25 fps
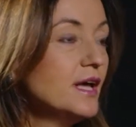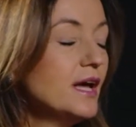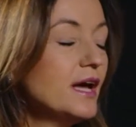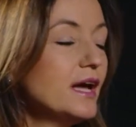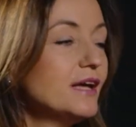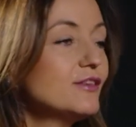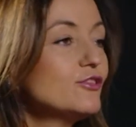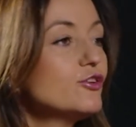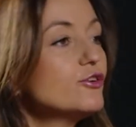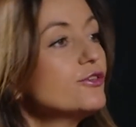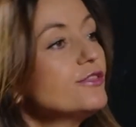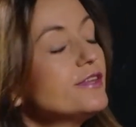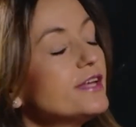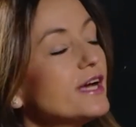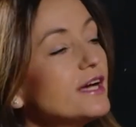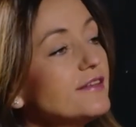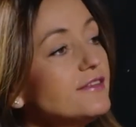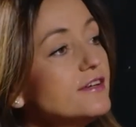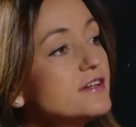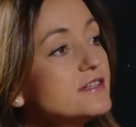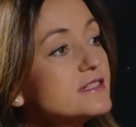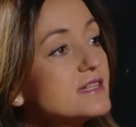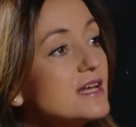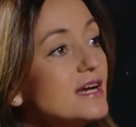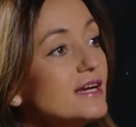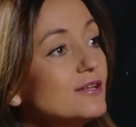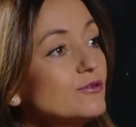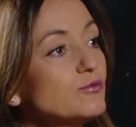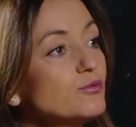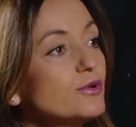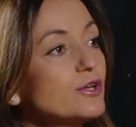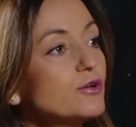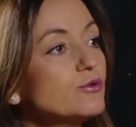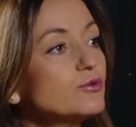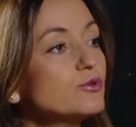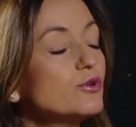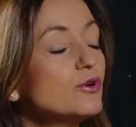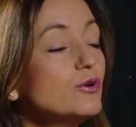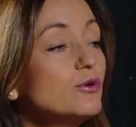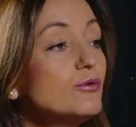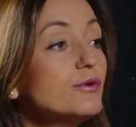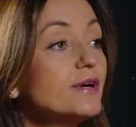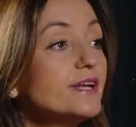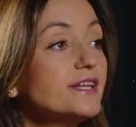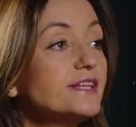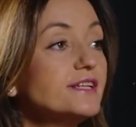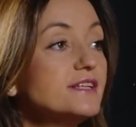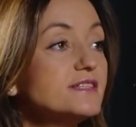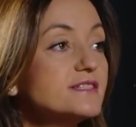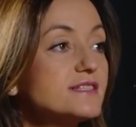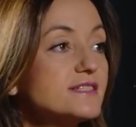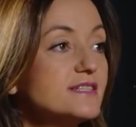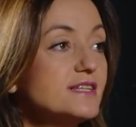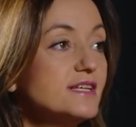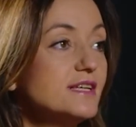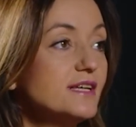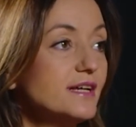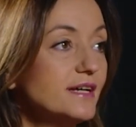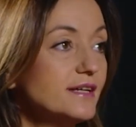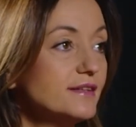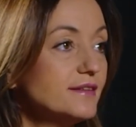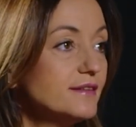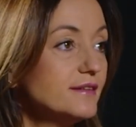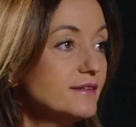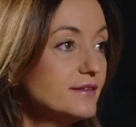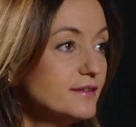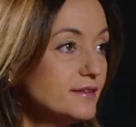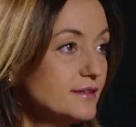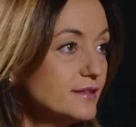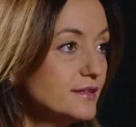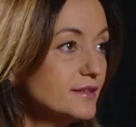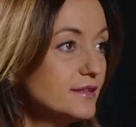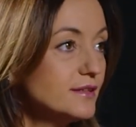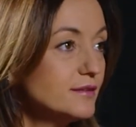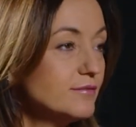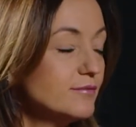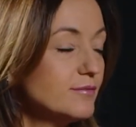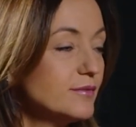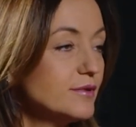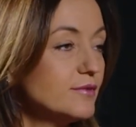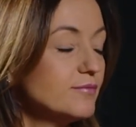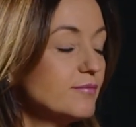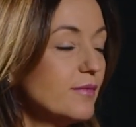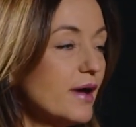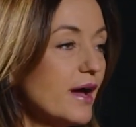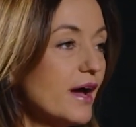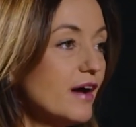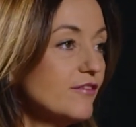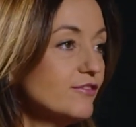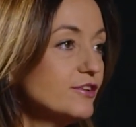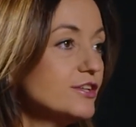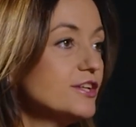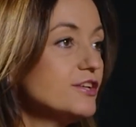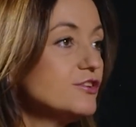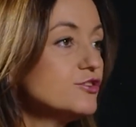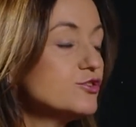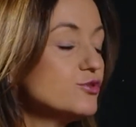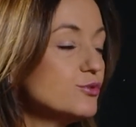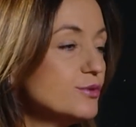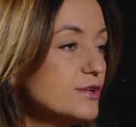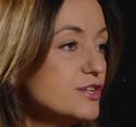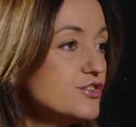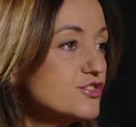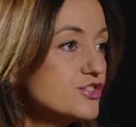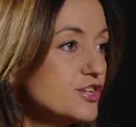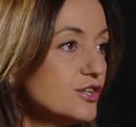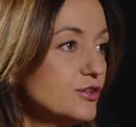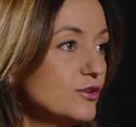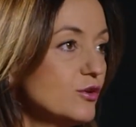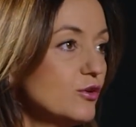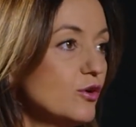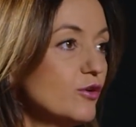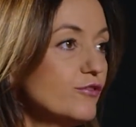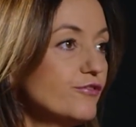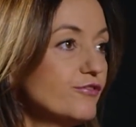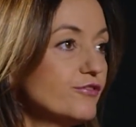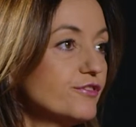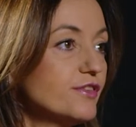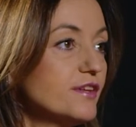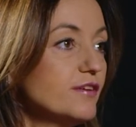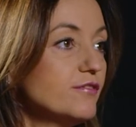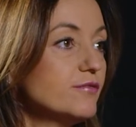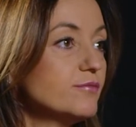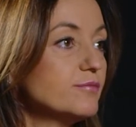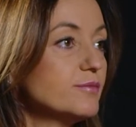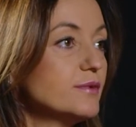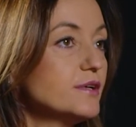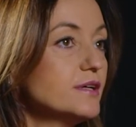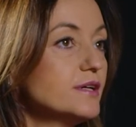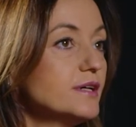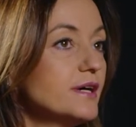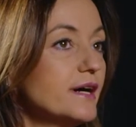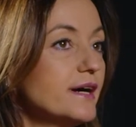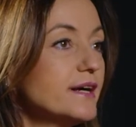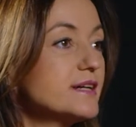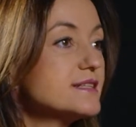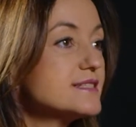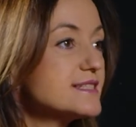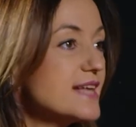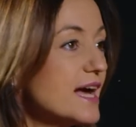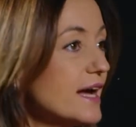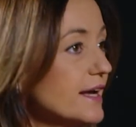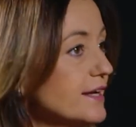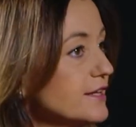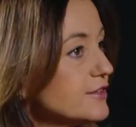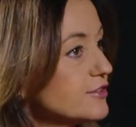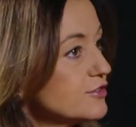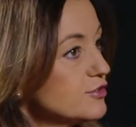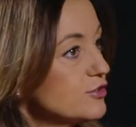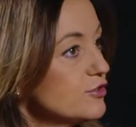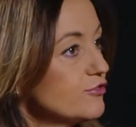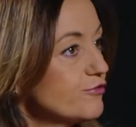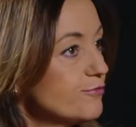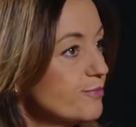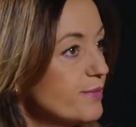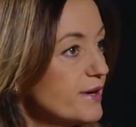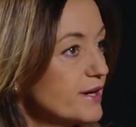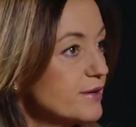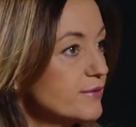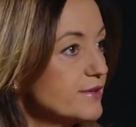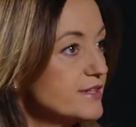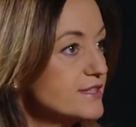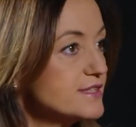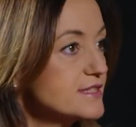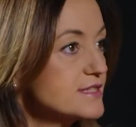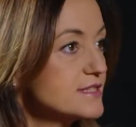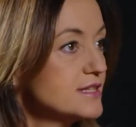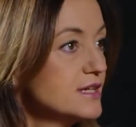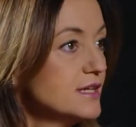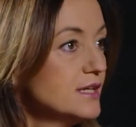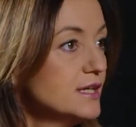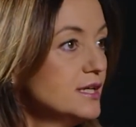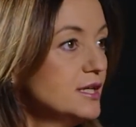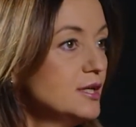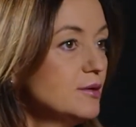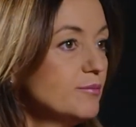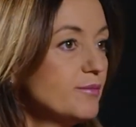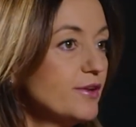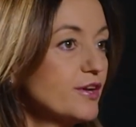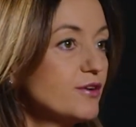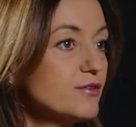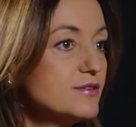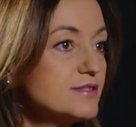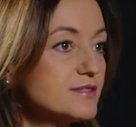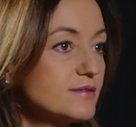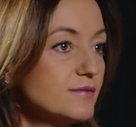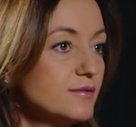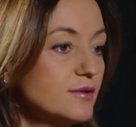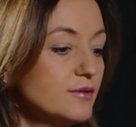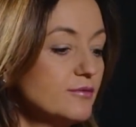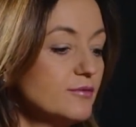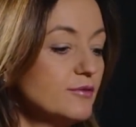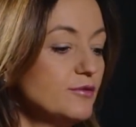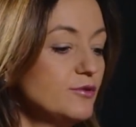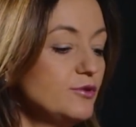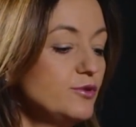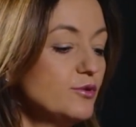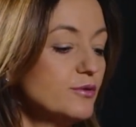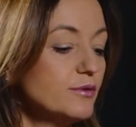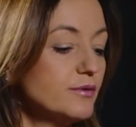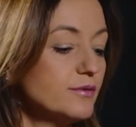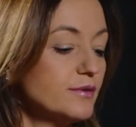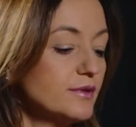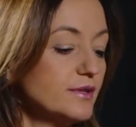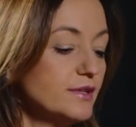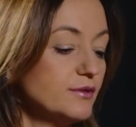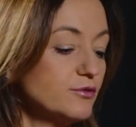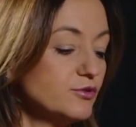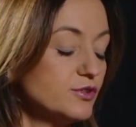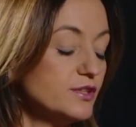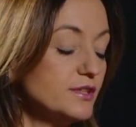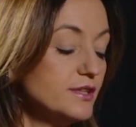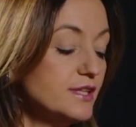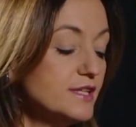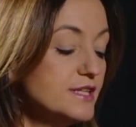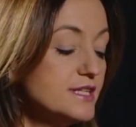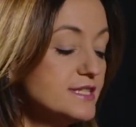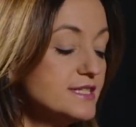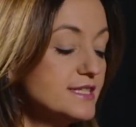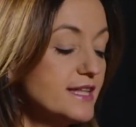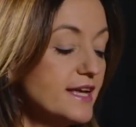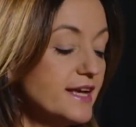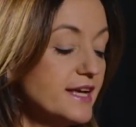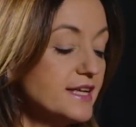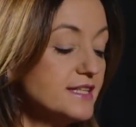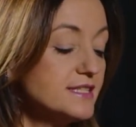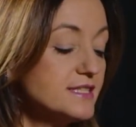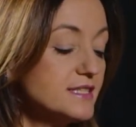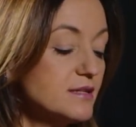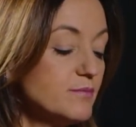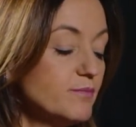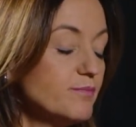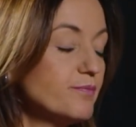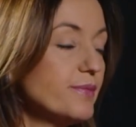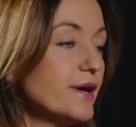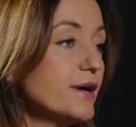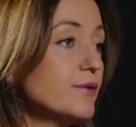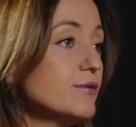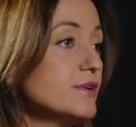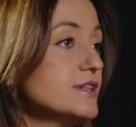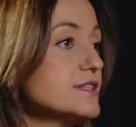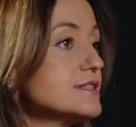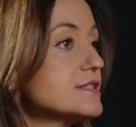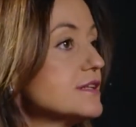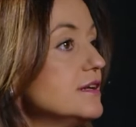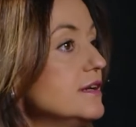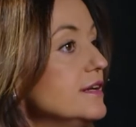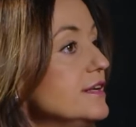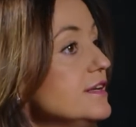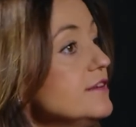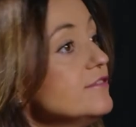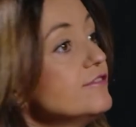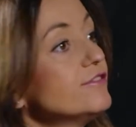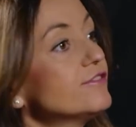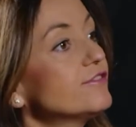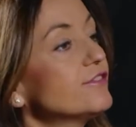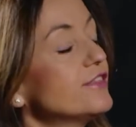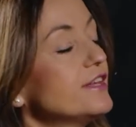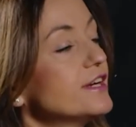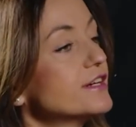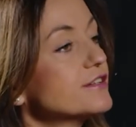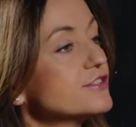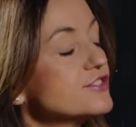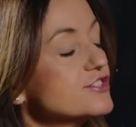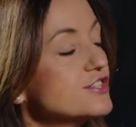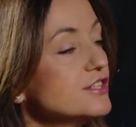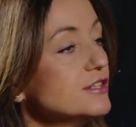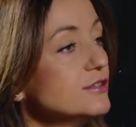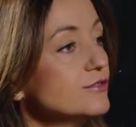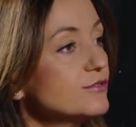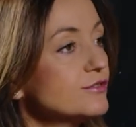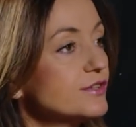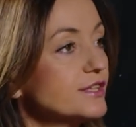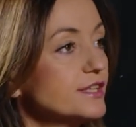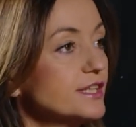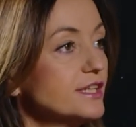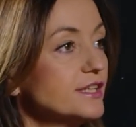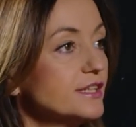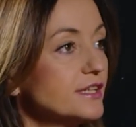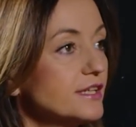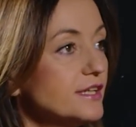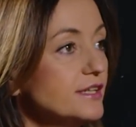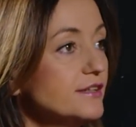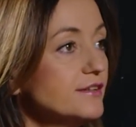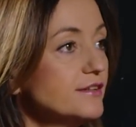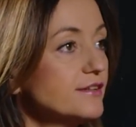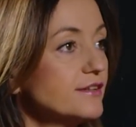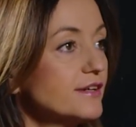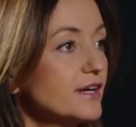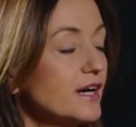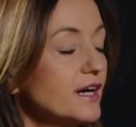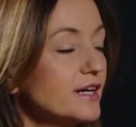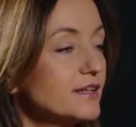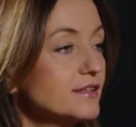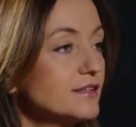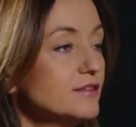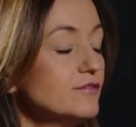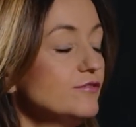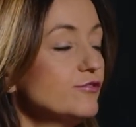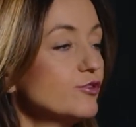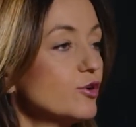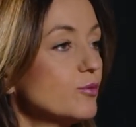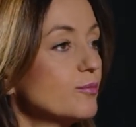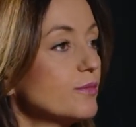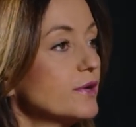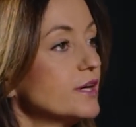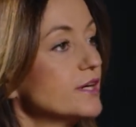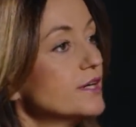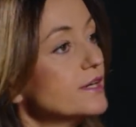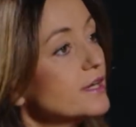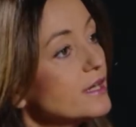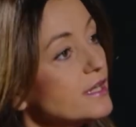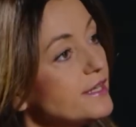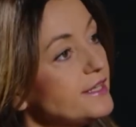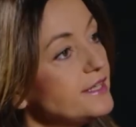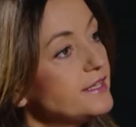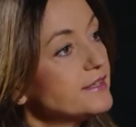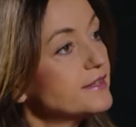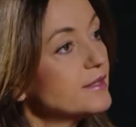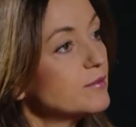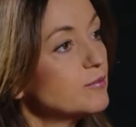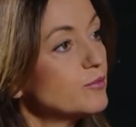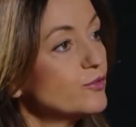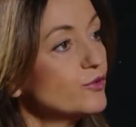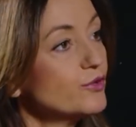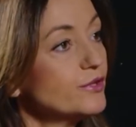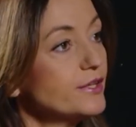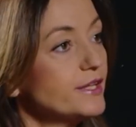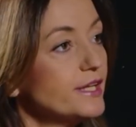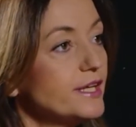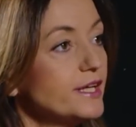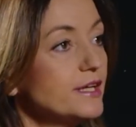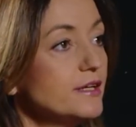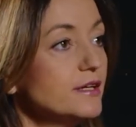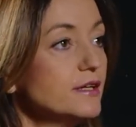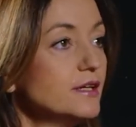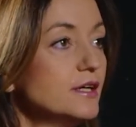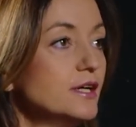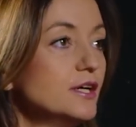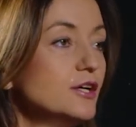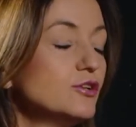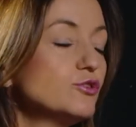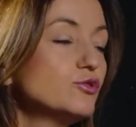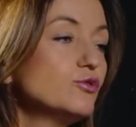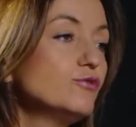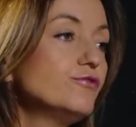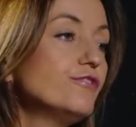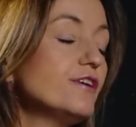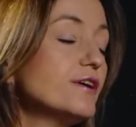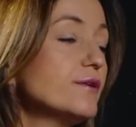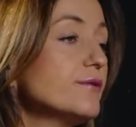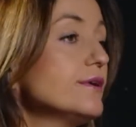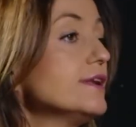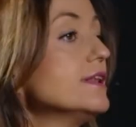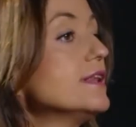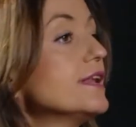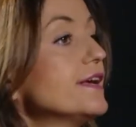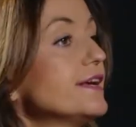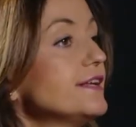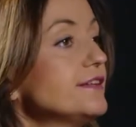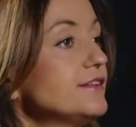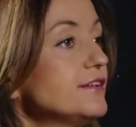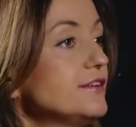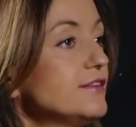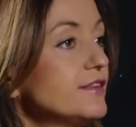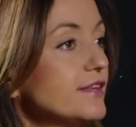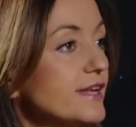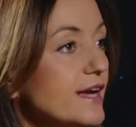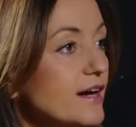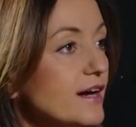And on the other side, we could already see and have an intuition of the anxiety of parents, because these days, parents leave their children in kindergarten from early in the morning to very late in the